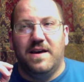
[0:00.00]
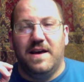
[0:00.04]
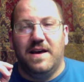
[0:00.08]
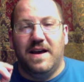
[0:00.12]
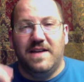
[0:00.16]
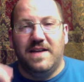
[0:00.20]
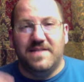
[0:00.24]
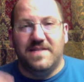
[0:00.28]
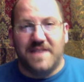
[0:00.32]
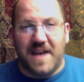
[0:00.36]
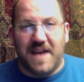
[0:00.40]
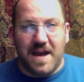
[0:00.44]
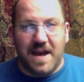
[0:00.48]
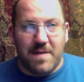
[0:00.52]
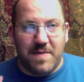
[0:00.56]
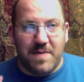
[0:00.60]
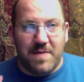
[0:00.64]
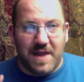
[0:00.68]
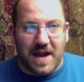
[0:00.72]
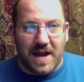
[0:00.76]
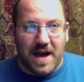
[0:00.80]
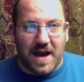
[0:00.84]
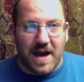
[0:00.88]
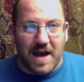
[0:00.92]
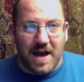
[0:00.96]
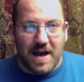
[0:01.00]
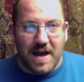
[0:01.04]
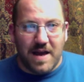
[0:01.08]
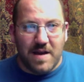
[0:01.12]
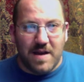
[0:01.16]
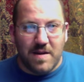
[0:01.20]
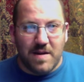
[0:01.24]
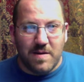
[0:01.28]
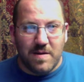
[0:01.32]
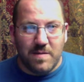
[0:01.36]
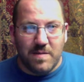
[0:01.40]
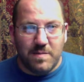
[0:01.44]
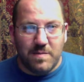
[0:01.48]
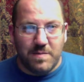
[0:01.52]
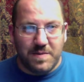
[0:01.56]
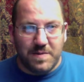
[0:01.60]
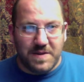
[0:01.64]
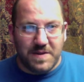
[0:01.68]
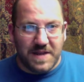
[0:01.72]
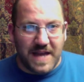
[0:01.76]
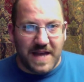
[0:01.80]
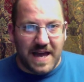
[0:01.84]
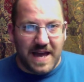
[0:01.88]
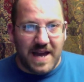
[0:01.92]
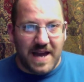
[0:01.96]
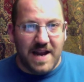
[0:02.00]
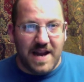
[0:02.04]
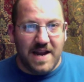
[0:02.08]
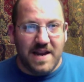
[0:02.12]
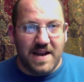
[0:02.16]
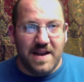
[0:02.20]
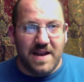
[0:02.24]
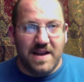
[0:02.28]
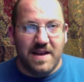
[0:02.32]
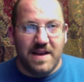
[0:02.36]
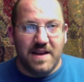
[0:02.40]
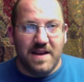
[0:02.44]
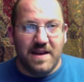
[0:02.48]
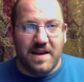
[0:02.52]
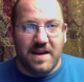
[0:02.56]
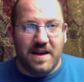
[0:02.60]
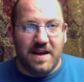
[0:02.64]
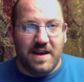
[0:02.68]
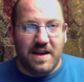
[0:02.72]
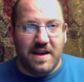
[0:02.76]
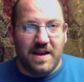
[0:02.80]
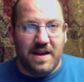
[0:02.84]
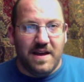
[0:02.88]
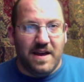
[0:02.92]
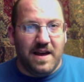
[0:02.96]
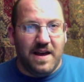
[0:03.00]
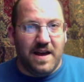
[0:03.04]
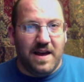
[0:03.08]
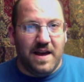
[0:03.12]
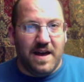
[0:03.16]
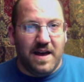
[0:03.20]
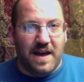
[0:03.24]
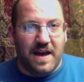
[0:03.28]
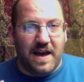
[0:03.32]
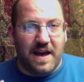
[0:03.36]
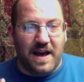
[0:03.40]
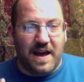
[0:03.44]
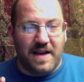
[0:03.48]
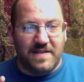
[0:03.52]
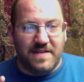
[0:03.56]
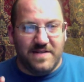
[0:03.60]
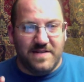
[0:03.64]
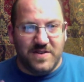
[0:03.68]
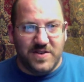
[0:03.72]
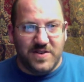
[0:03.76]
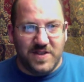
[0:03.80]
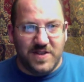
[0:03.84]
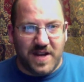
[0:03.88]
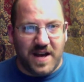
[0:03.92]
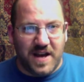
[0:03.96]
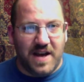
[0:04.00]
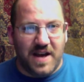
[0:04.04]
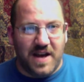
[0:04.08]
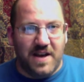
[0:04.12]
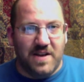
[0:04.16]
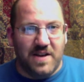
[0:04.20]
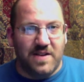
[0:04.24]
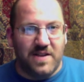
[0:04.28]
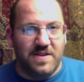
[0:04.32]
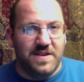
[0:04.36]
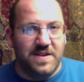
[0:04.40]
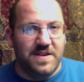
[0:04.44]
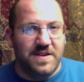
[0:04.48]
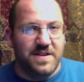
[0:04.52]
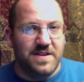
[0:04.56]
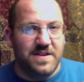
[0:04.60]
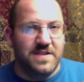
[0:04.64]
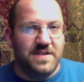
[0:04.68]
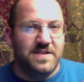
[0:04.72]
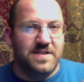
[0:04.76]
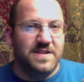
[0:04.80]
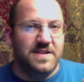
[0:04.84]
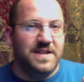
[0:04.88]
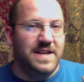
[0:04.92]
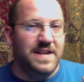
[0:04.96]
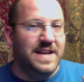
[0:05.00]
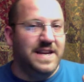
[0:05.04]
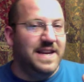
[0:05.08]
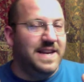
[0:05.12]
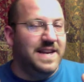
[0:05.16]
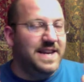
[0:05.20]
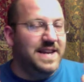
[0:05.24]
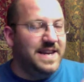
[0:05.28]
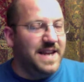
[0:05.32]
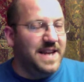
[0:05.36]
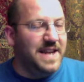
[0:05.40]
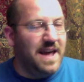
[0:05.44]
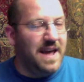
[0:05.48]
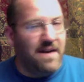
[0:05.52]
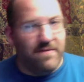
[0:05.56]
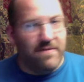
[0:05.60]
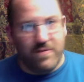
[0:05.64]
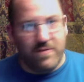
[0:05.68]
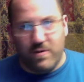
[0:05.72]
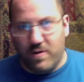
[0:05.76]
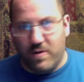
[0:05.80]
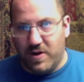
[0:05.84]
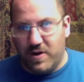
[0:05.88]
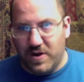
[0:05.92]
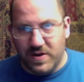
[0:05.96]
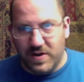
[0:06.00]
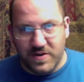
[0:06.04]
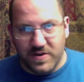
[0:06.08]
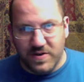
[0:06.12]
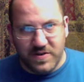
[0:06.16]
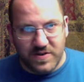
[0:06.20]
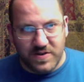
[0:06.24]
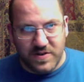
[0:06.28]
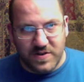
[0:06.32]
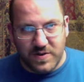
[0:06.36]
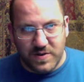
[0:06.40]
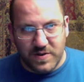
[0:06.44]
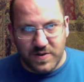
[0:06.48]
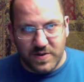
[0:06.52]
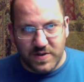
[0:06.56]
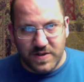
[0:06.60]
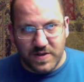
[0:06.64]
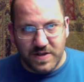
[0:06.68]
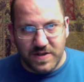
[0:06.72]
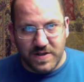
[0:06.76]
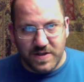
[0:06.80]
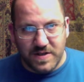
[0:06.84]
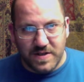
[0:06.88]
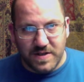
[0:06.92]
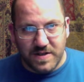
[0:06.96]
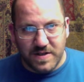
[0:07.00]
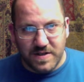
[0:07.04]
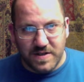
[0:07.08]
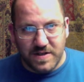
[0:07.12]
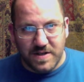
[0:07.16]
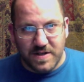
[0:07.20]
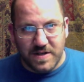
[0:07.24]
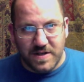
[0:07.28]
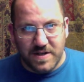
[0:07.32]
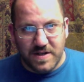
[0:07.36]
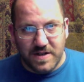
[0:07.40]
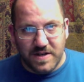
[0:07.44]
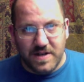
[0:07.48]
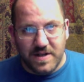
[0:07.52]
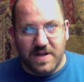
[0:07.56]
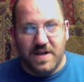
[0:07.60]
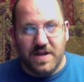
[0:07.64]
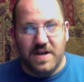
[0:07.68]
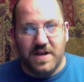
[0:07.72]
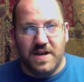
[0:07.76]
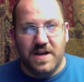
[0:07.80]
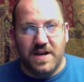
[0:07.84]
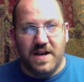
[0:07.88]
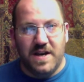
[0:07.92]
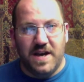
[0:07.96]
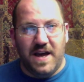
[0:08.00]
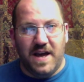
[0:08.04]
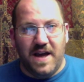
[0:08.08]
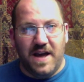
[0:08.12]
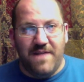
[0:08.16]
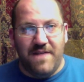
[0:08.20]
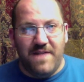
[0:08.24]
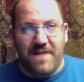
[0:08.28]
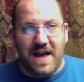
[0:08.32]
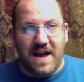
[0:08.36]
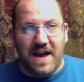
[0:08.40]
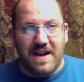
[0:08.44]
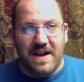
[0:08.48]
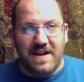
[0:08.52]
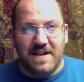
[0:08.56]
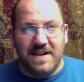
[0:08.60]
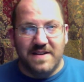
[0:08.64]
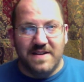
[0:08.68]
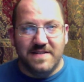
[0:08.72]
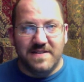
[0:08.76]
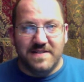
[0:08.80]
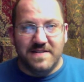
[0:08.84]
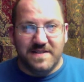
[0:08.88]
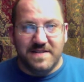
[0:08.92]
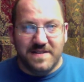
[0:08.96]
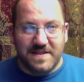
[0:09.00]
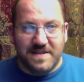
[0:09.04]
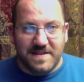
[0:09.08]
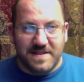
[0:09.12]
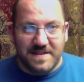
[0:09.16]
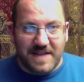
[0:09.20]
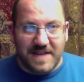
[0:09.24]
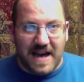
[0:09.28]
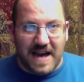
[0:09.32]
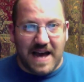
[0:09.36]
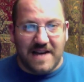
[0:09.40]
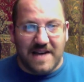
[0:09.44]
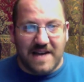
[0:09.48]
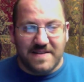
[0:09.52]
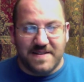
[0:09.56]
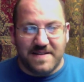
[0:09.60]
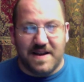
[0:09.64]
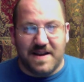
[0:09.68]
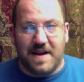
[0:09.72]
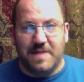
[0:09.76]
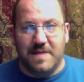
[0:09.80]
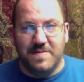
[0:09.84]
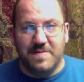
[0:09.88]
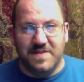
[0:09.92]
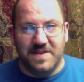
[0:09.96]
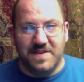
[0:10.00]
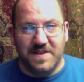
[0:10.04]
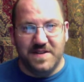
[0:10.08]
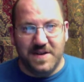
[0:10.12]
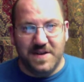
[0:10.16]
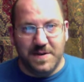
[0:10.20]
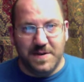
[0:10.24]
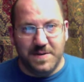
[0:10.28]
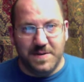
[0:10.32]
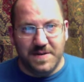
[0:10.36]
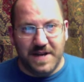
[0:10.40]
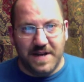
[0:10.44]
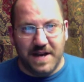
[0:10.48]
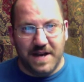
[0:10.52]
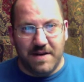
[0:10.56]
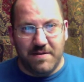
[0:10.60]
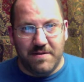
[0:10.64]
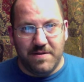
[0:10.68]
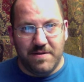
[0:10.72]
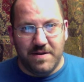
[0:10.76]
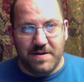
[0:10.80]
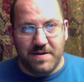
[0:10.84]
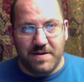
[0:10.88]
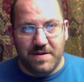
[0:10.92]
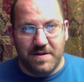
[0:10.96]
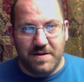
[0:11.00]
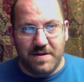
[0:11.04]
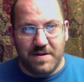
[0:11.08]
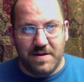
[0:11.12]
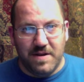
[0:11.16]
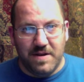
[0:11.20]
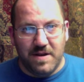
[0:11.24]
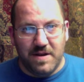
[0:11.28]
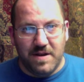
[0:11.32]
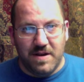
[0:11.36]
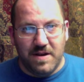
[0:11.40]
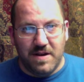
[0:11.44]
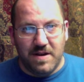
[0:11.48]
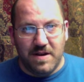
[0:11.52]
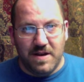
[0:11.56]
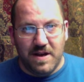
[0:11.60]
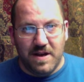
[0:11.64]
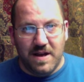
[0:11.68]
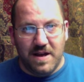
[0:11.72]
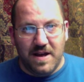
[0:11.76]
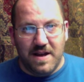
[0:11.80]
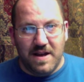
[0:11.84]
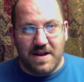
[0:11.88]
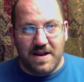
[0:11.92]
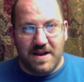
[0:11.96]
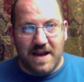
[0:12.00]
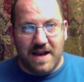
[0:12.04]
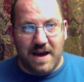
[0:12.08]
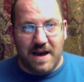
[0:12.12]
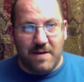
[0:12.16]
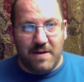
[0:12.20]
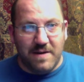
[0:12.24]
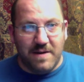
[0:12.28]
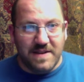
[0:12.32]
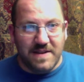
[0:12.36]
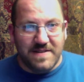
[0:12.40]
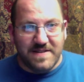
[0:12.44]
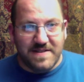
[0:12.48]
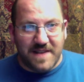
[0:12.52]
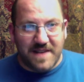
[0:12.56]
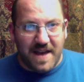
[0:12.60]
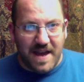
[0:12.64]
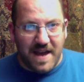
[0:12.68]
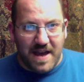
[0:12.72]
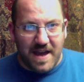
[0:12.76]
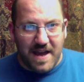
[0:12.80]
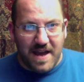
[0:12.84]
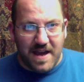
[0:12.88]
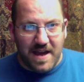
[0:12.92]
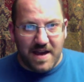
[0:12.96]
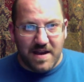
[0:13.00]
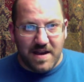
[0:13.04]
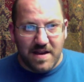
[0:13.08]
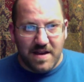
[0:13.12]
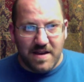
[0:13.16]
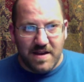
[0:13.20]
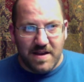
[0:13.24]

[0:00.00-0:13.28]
is a game that I played as a child, never understood, and that is Tass Times in Tonetown. Now it's a